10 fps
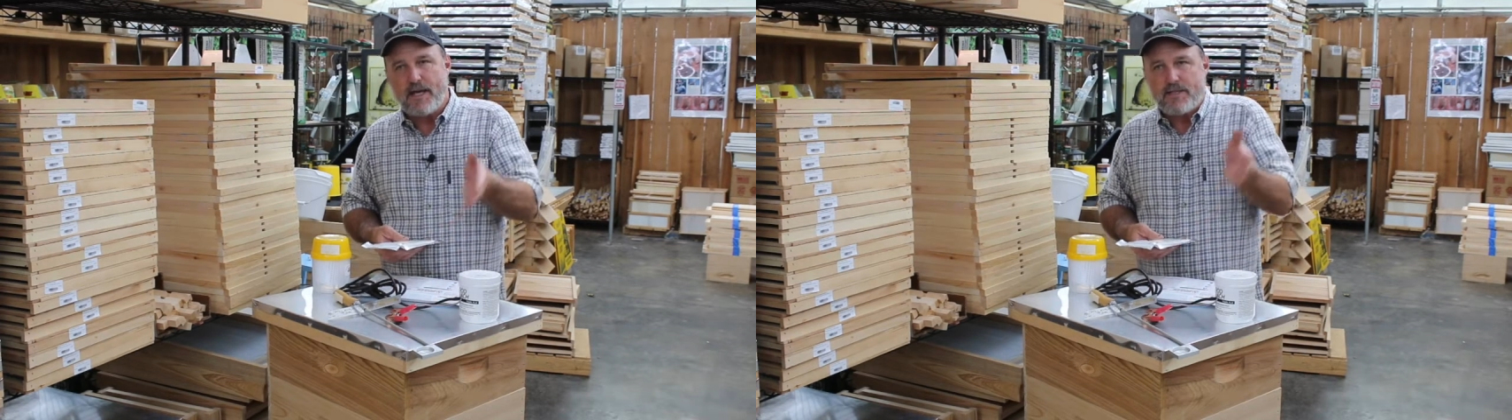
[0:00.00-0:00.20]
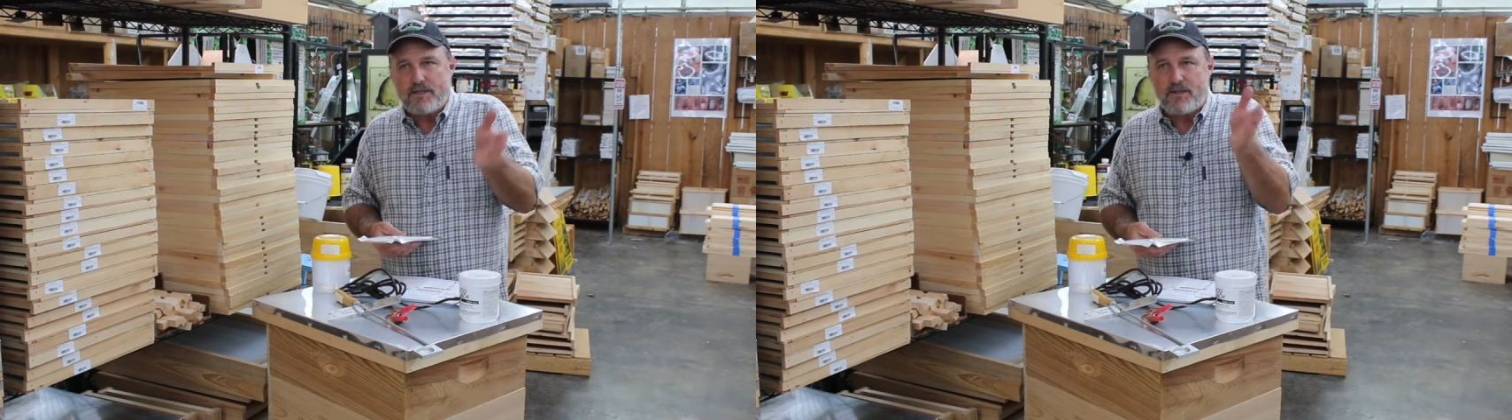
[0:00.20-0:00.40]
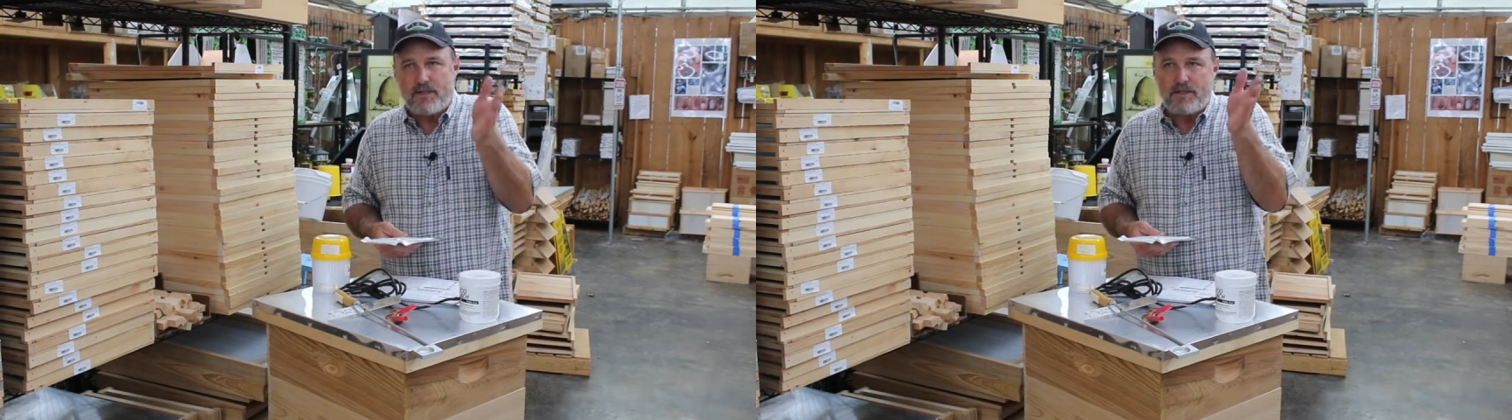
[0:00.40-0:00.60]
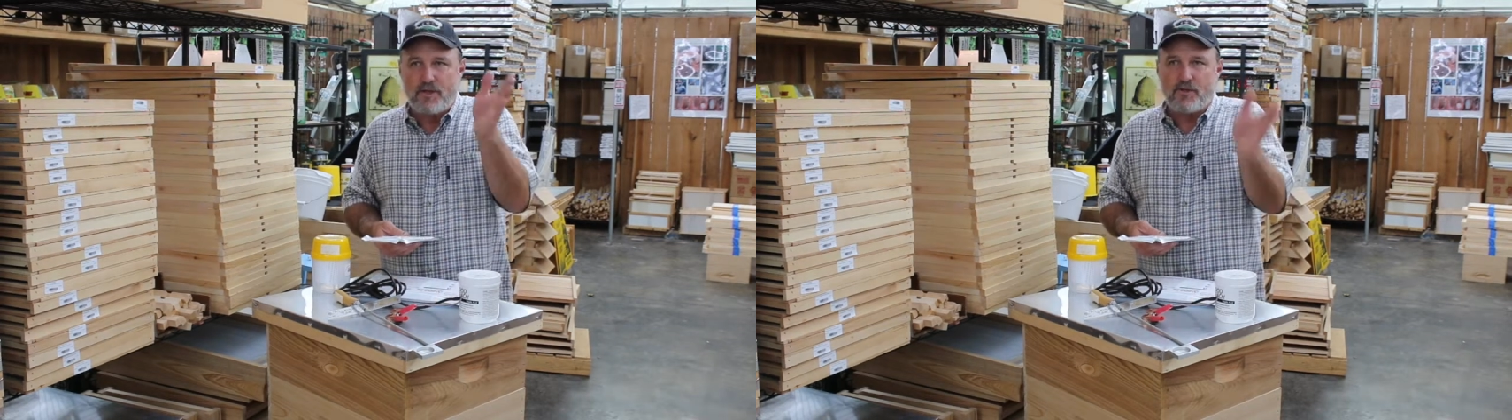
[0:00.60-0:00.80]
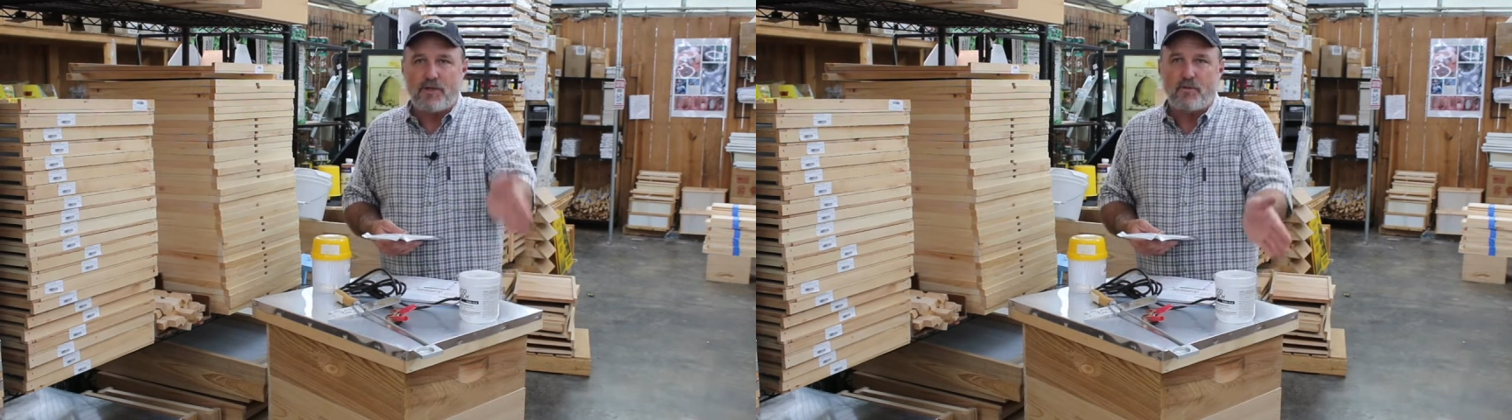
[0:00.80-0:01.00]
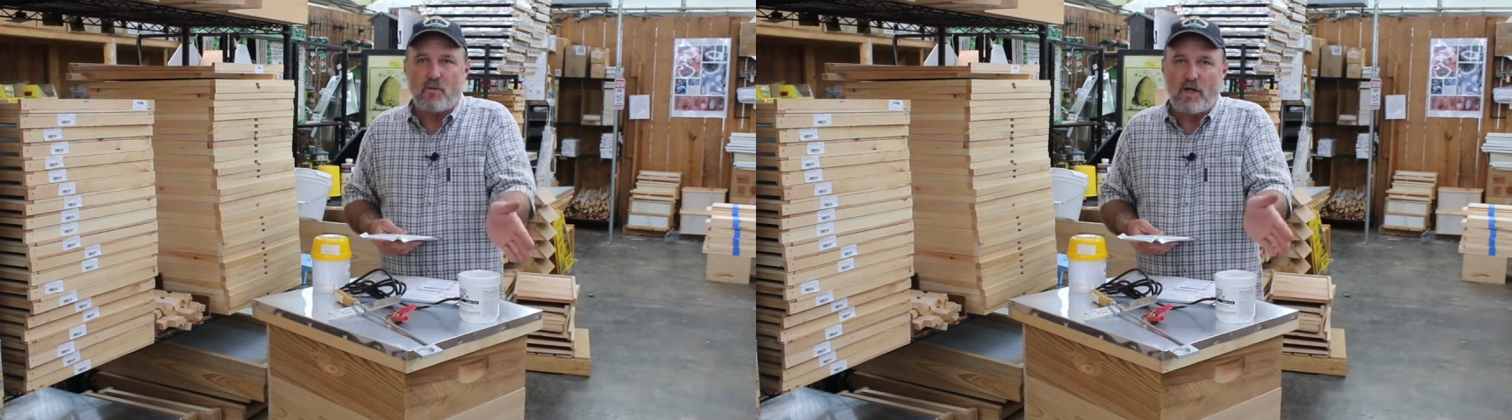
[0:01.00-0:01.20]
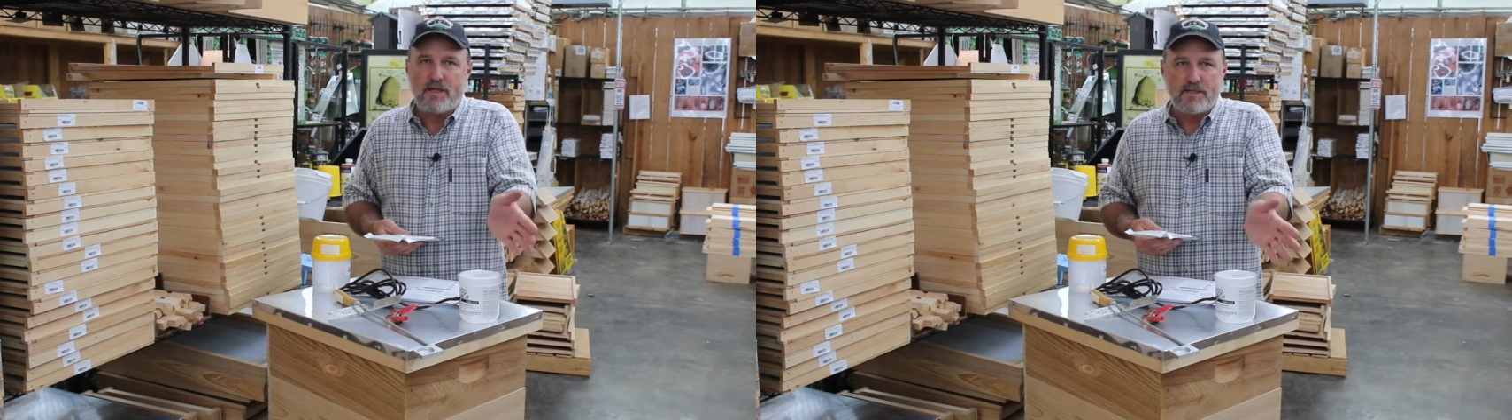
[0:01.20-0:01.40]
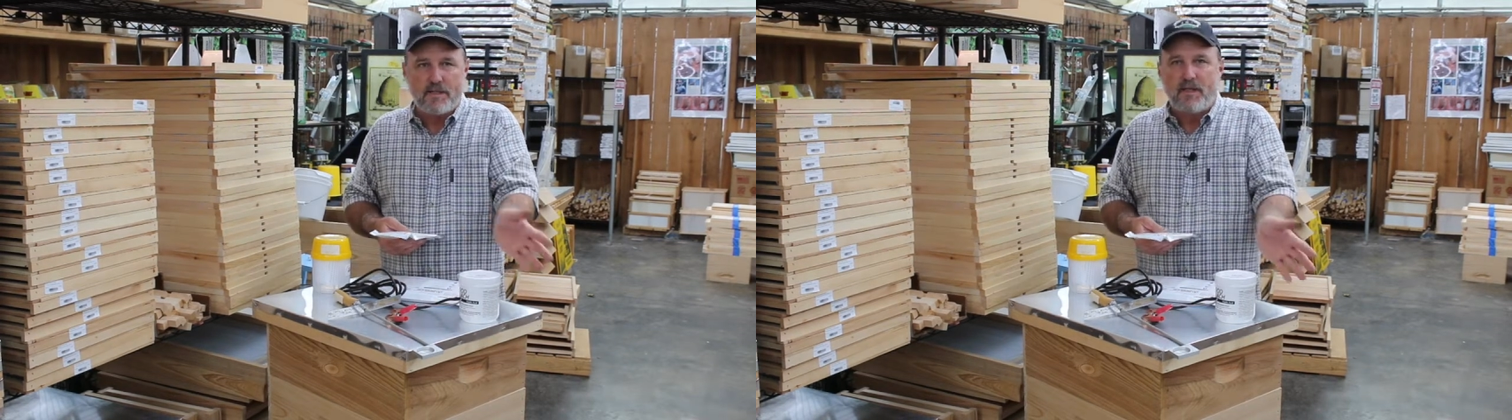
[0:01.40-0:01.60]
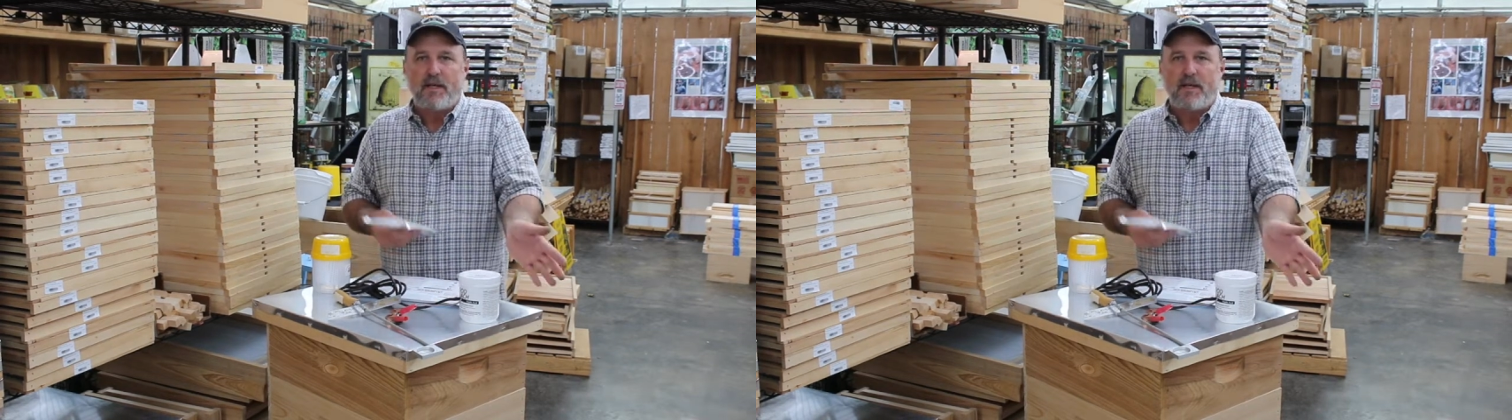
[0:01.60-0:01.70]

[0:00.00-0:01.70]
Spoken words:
acid, you need to treat once,